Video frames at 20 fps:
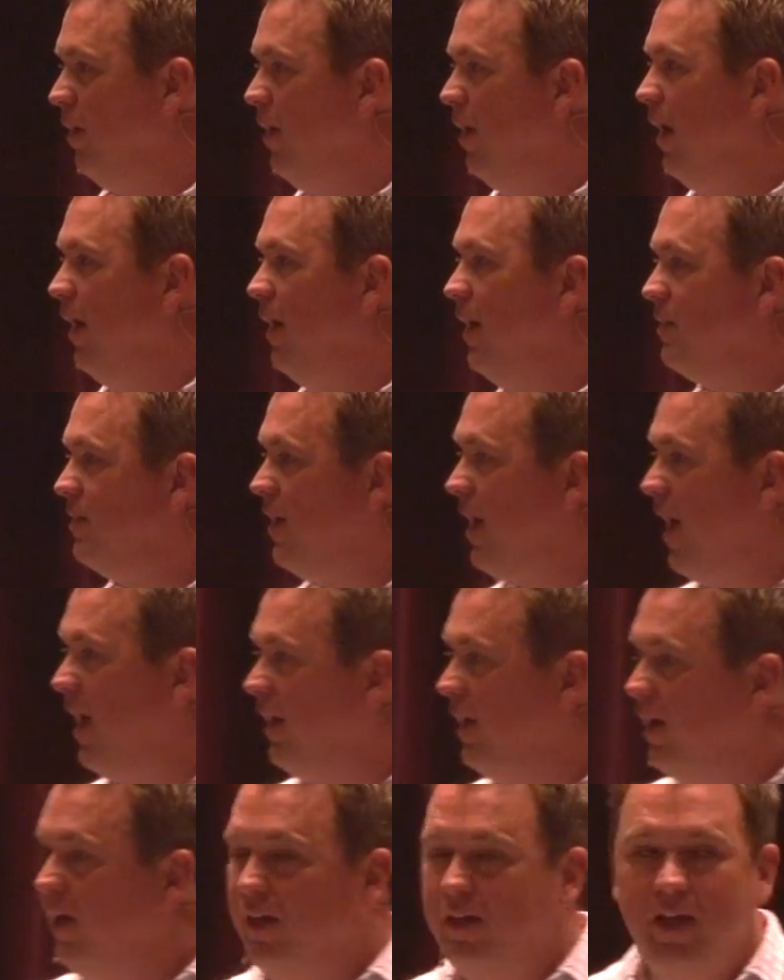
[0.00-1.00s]
It doesn't
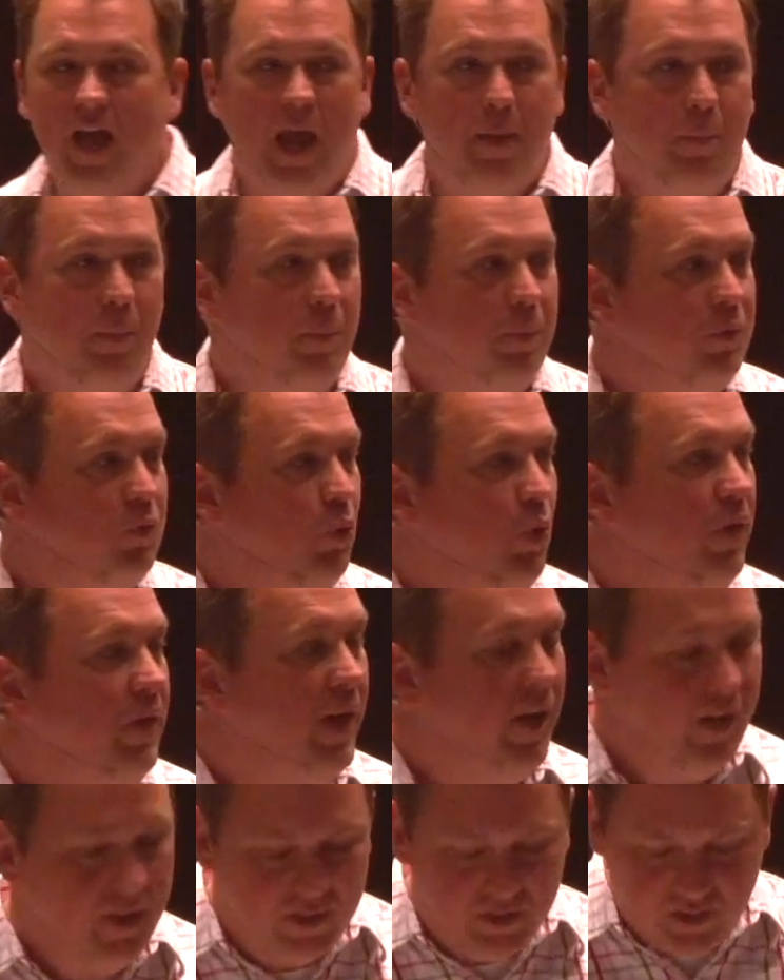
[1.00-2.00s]
end any time in between
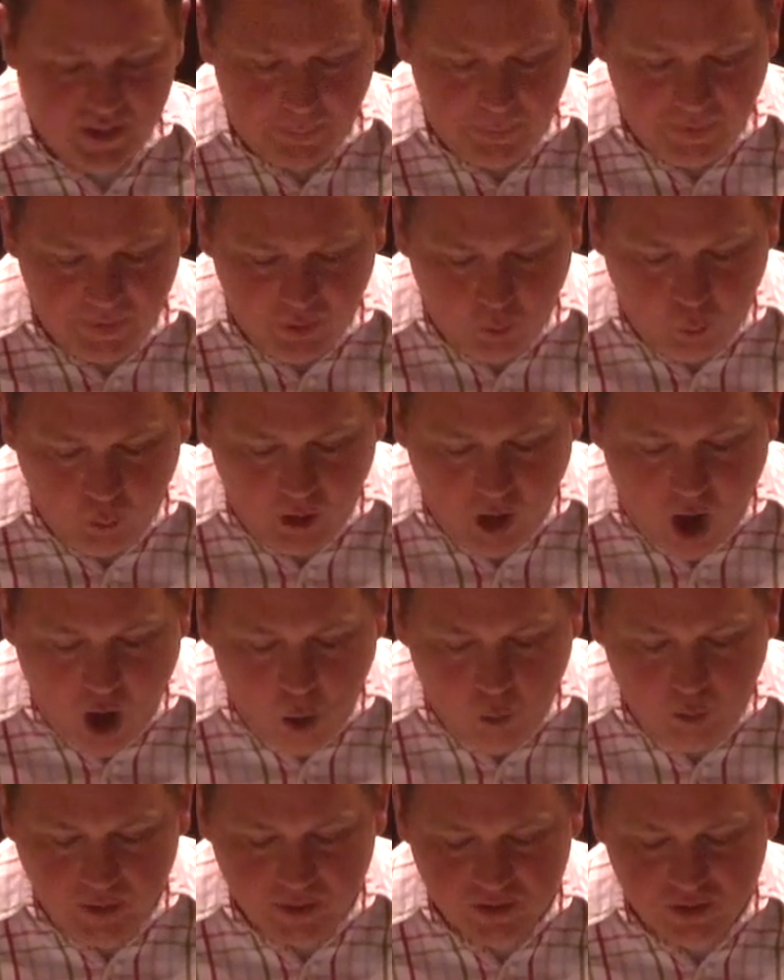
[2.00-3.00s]
that. It's something that we
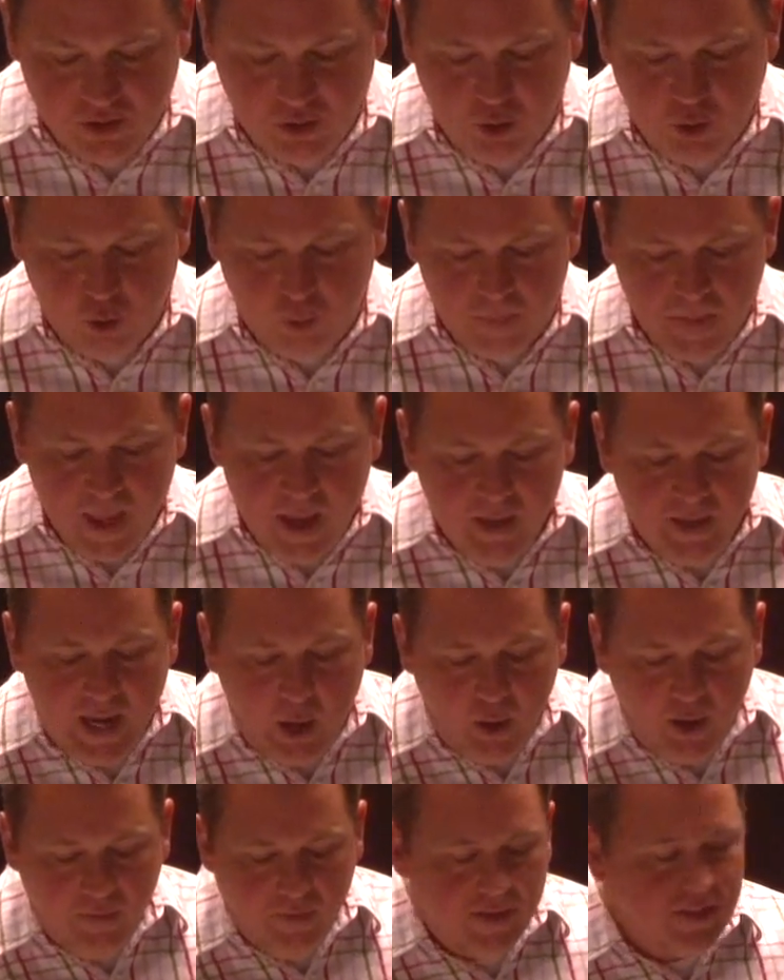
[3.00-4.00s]
always do.
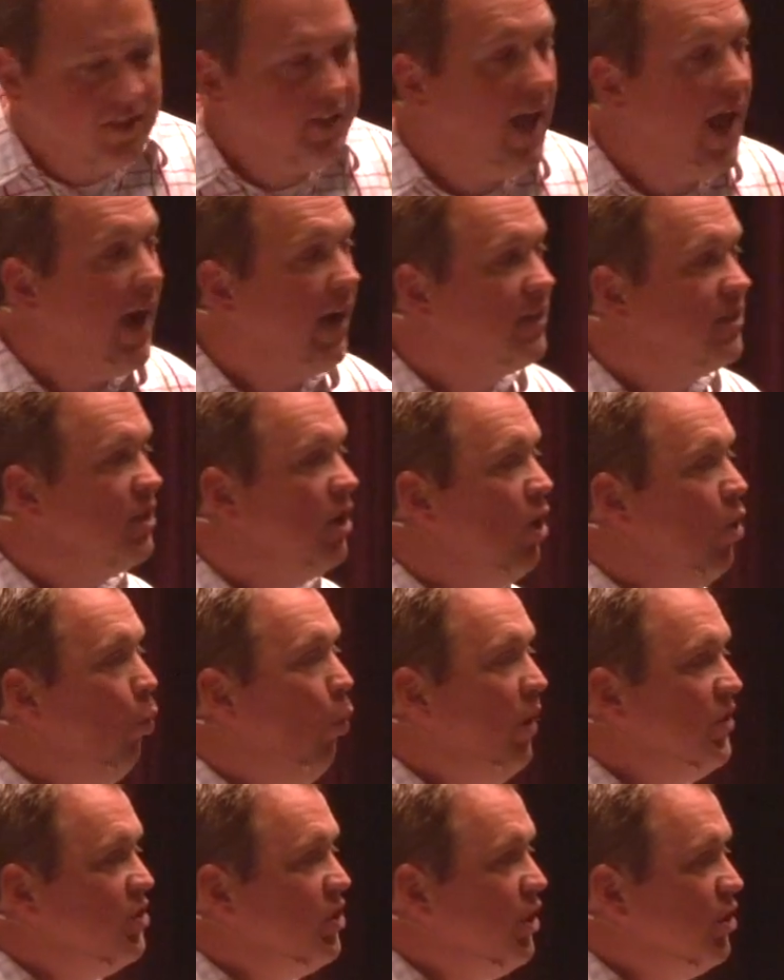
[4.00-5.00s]
Now, in this text,
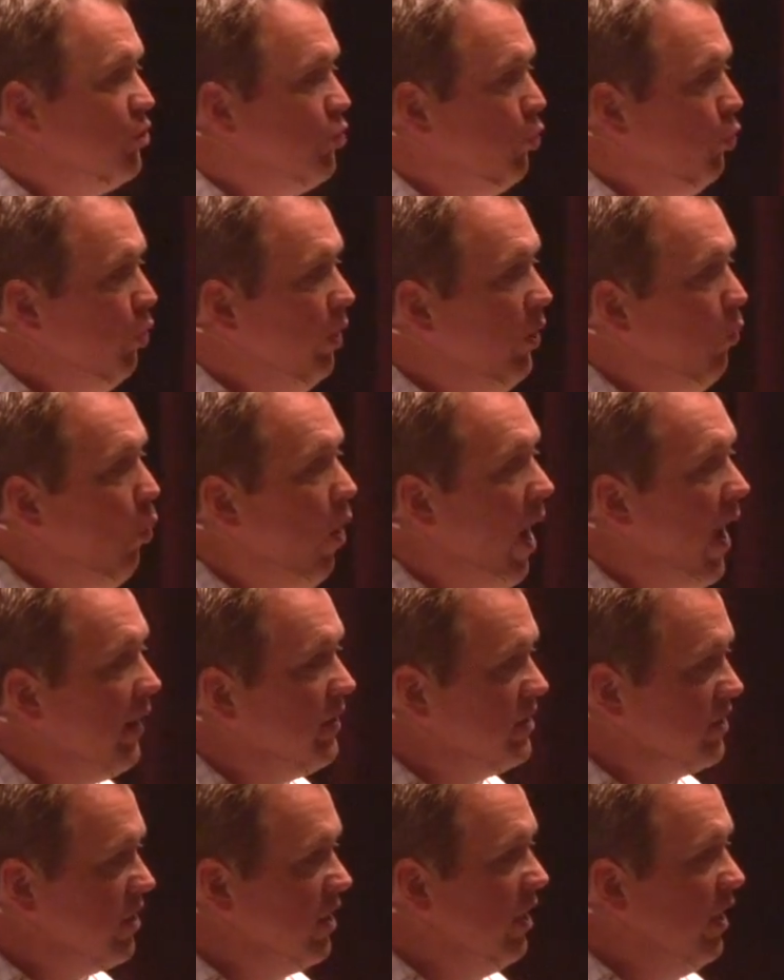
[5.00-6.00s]
what she truly
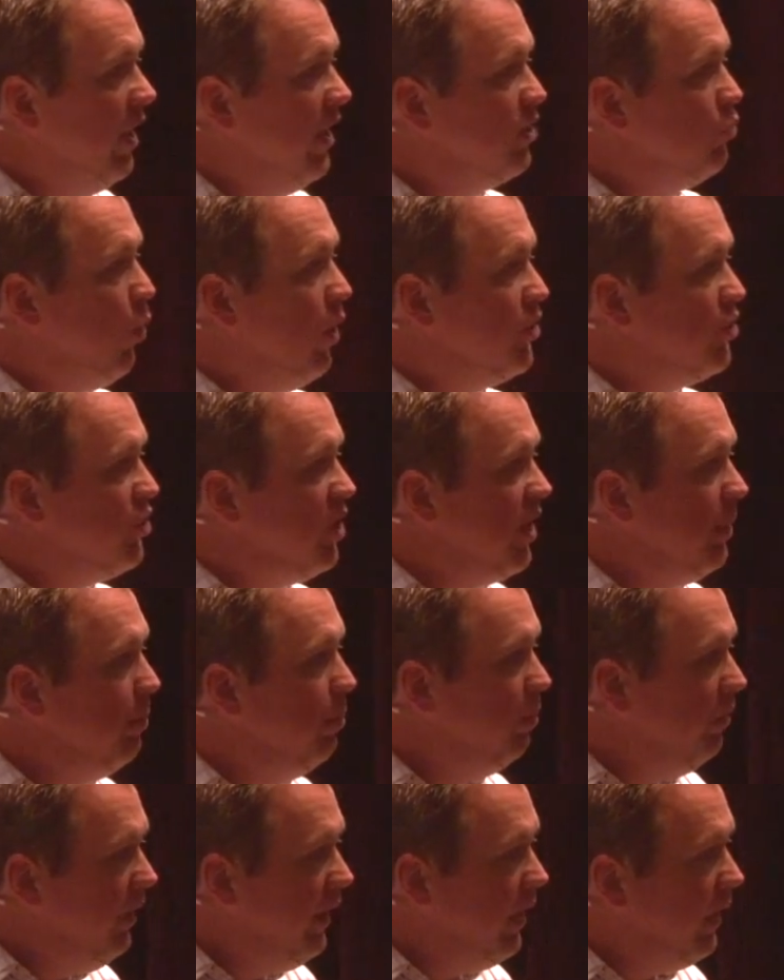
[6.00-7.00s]
wants is what she
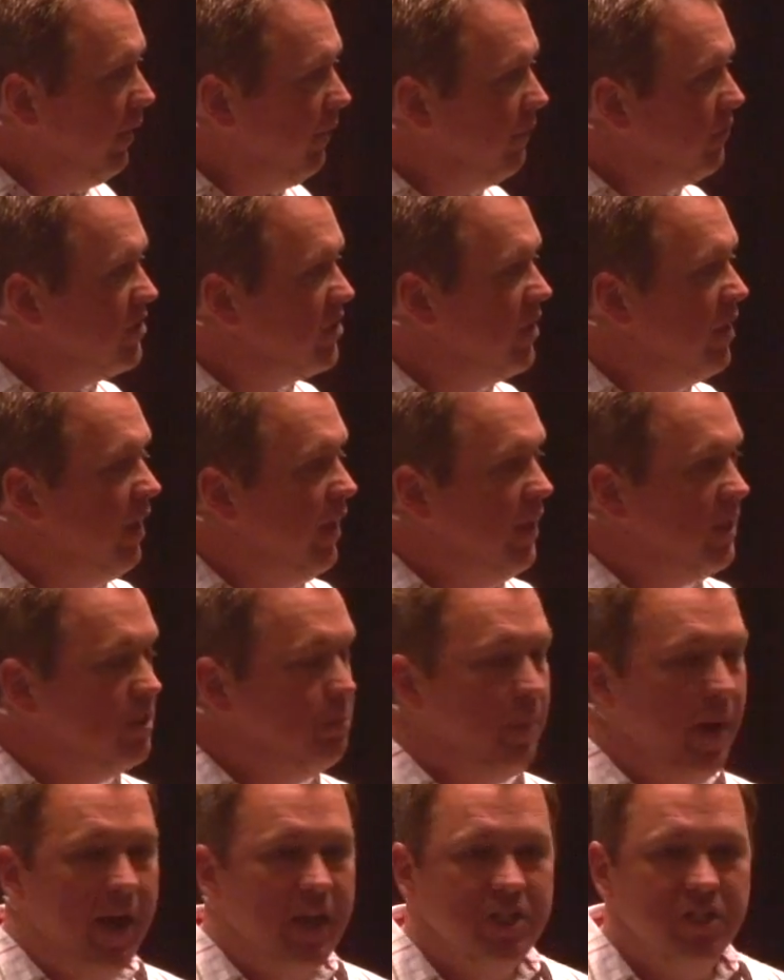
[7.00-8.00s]
believes is
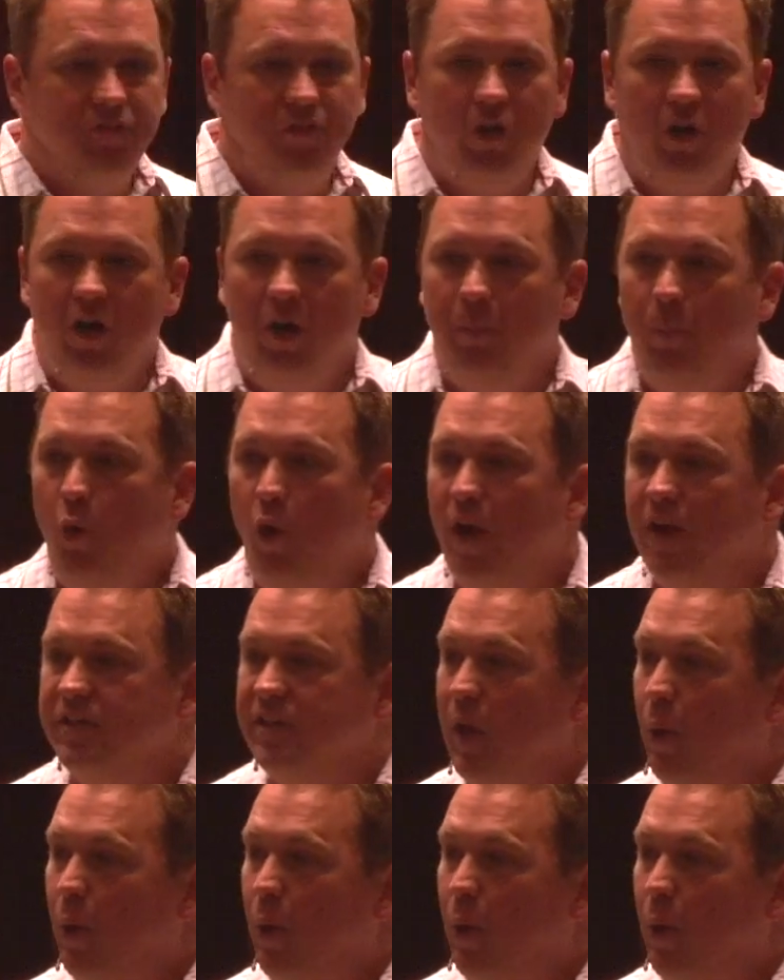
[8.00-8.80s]
best for her boys.